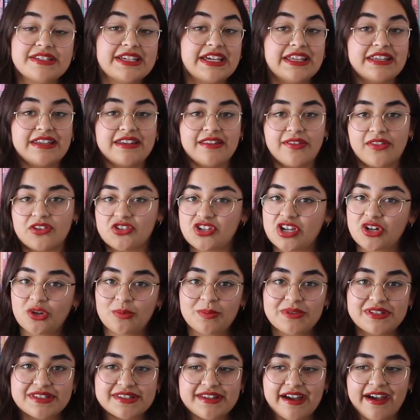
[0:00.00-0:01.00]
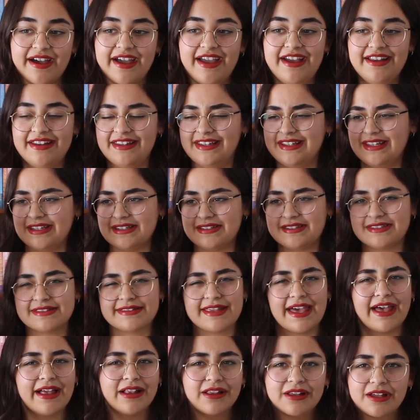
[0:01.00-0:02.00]
In The Gentleman's Guide, it
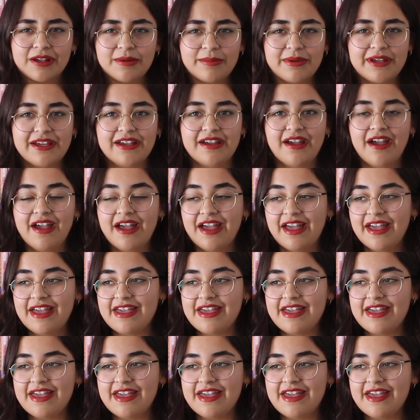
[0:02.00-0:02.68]
is alchemy.